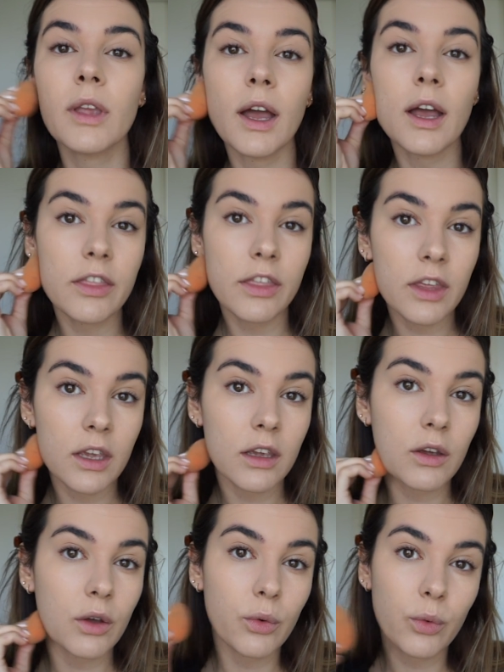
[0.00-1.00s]
I
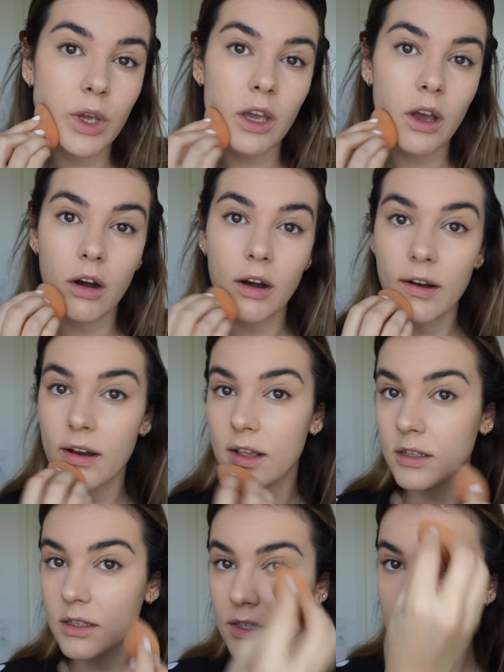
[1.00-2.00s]
think we are
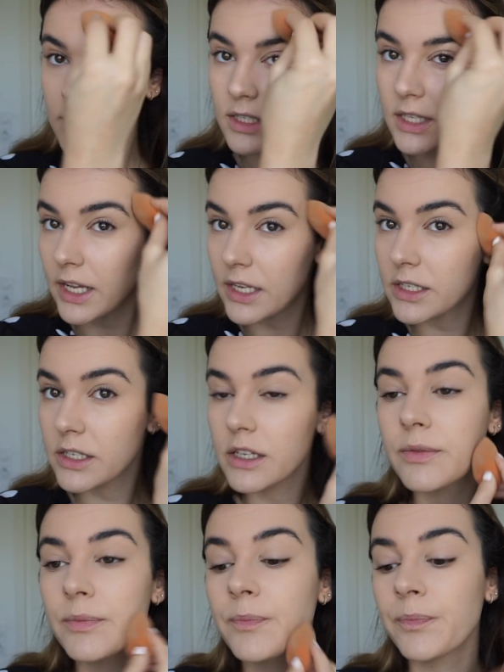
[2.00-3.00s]
set.
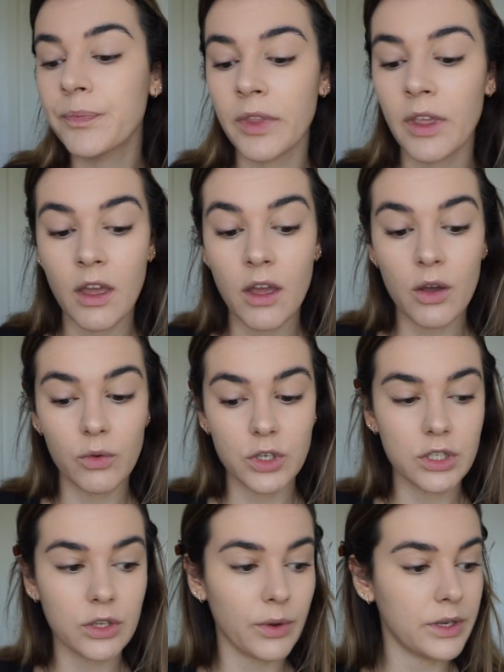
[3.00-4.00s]
I'm
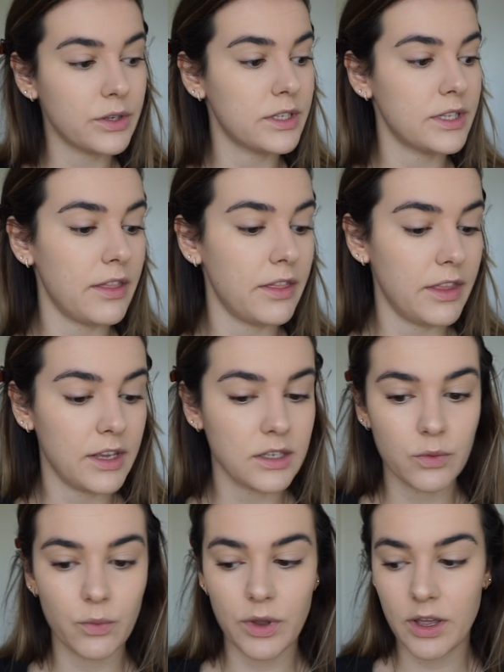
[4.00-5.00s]
just going to set
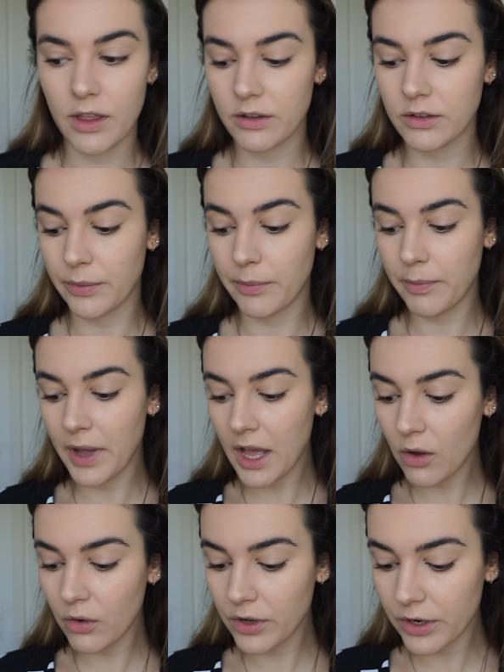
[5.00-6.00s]
this with some
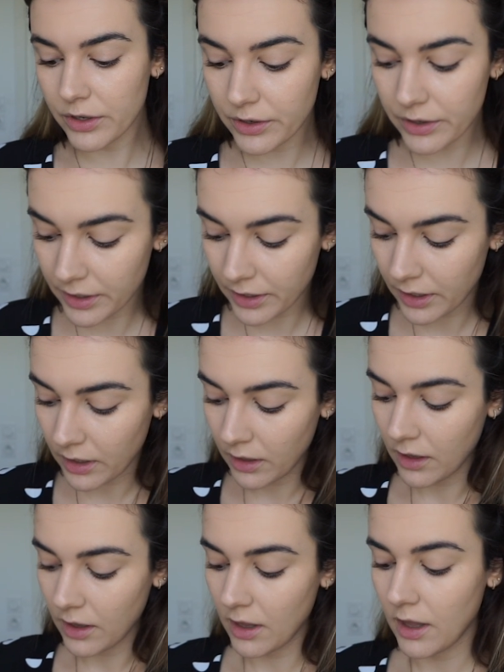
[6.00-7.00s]
powder.
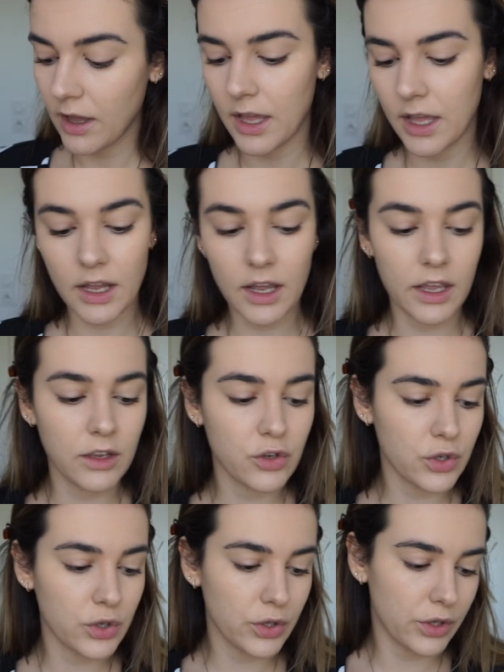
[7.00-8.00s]
And I
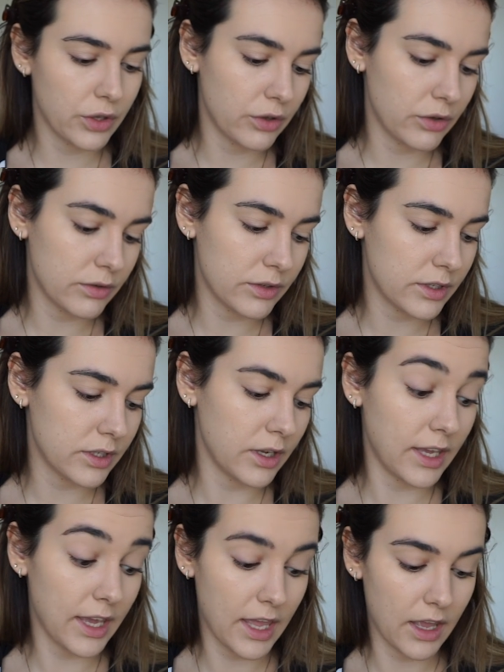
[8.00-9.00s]
do use,
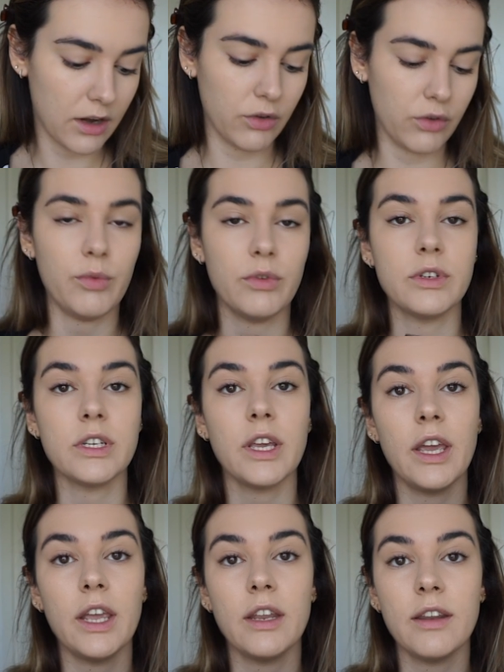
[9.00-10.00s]
again, Urban
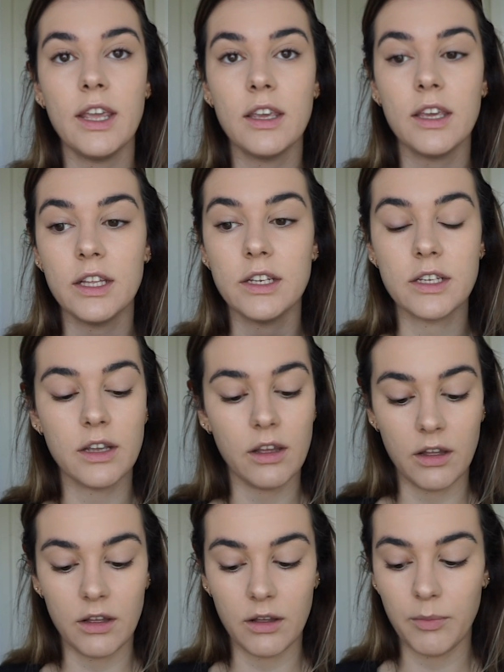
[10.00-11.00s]
Decay Naked
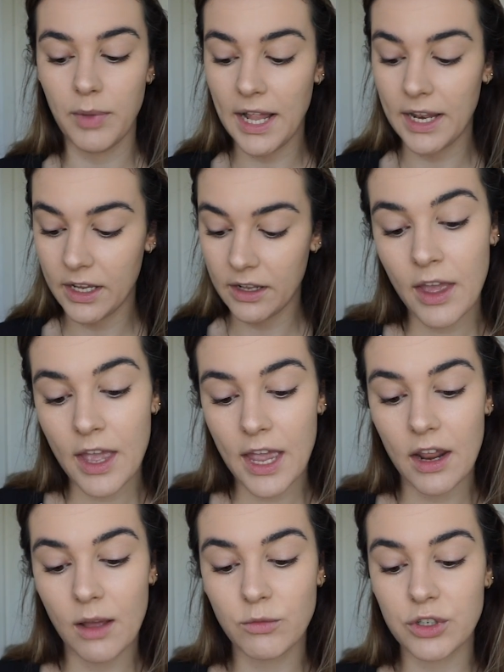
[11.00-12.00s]
uh, palette.
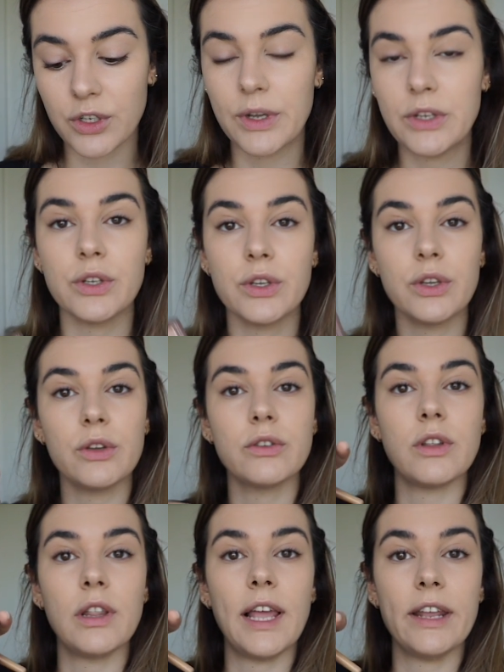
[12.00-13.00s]
And I'm just going to use
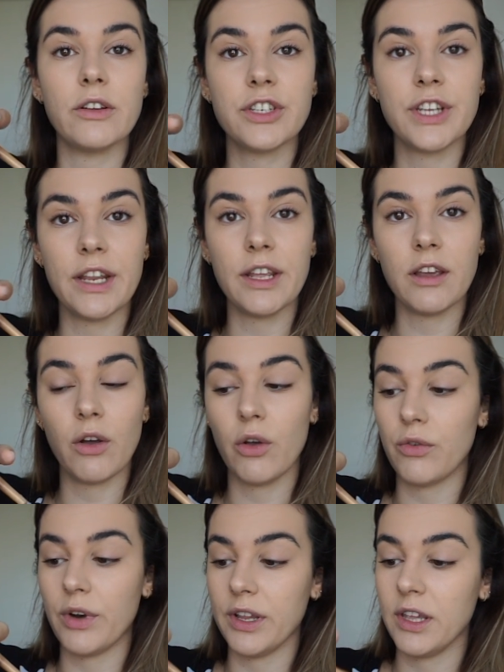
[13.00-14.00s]
the lighter shade
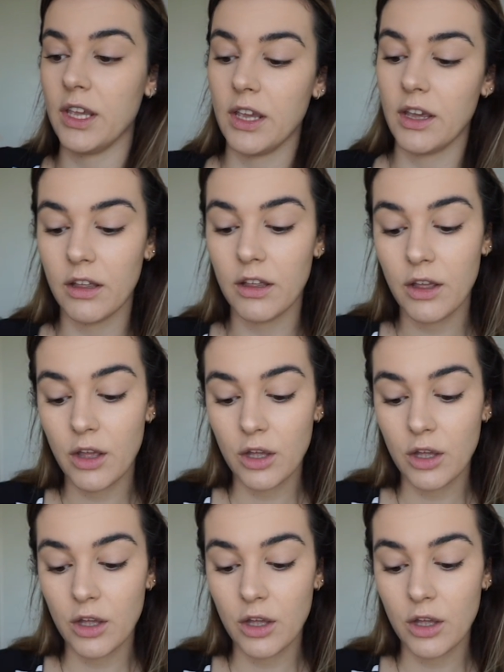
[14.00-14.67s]
over here